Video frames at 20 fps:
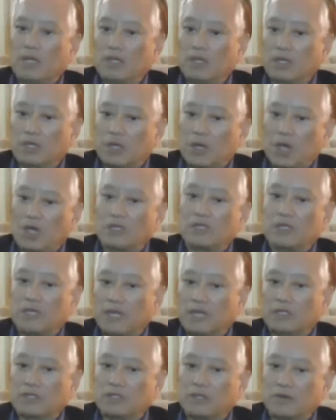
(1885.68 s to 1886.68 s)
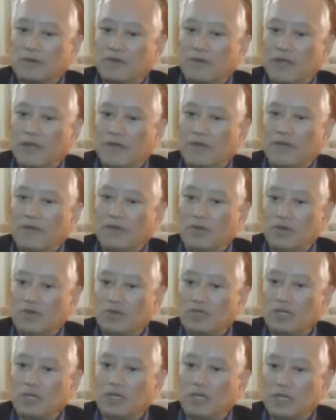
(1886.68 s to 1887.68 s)
in the context of
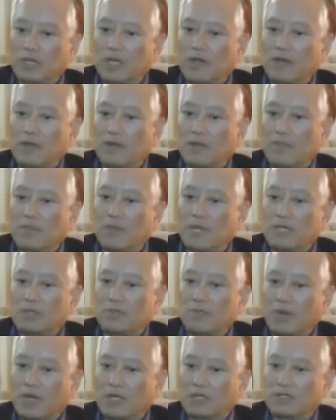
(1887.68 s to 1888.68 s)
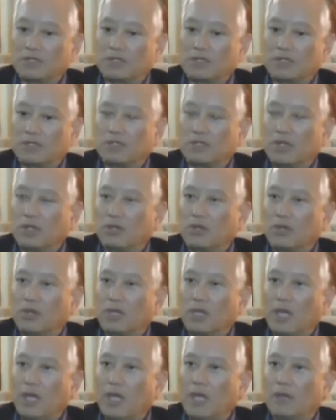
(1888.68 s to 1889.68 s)
using the best practices that you
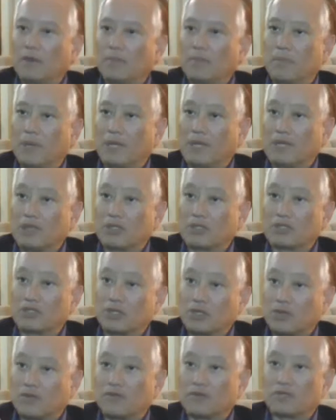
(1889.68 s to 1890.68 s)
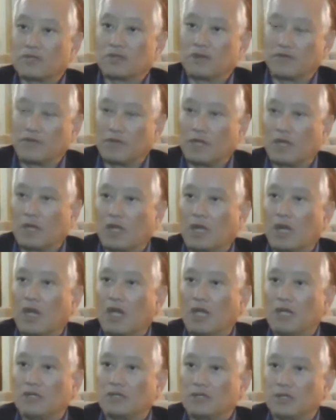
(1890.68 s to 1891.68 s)
can, but in the service of the
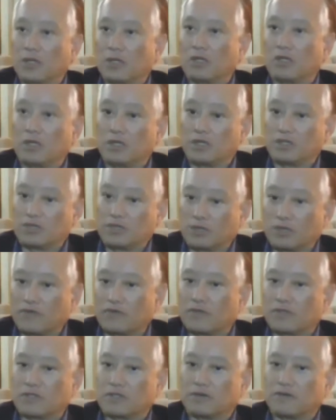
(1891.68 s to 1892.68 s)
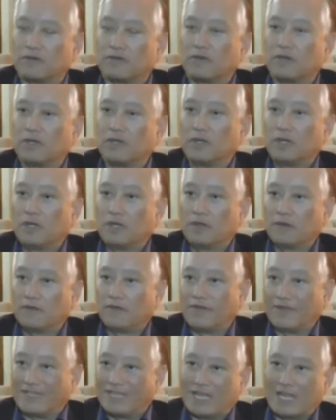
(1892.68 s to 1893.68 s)
alliance, not in the service of
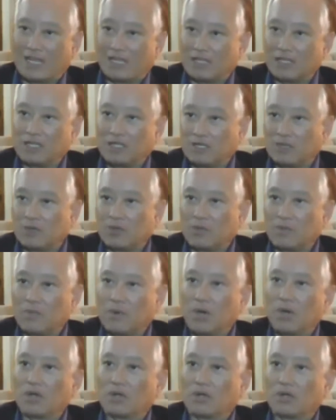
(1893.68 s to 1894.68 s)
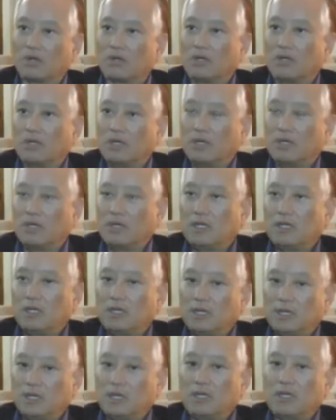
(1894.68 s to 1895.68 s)
fidelity to a model,
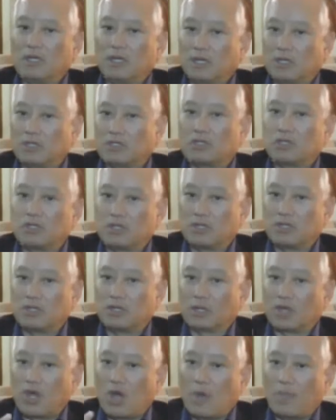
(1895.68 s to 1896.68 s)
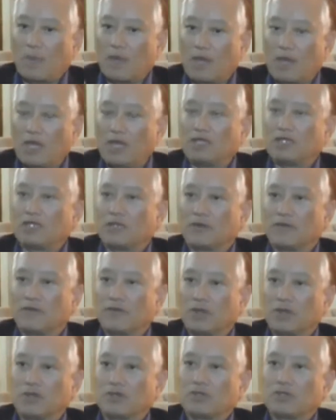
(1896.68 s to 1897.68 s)
is the combination of
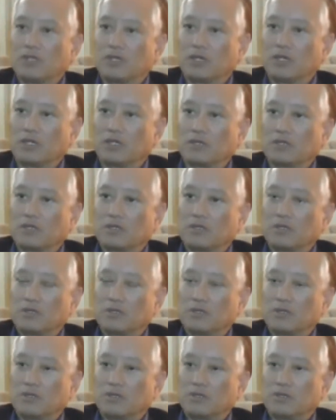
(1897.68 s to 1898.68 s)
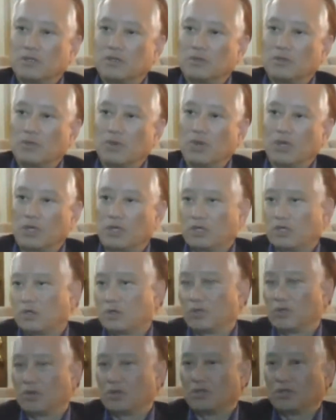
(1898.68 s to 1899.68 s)
those things working
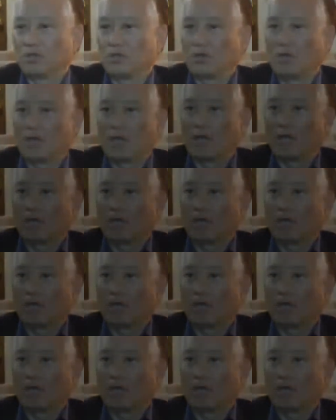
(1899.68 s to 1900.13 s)
towards a good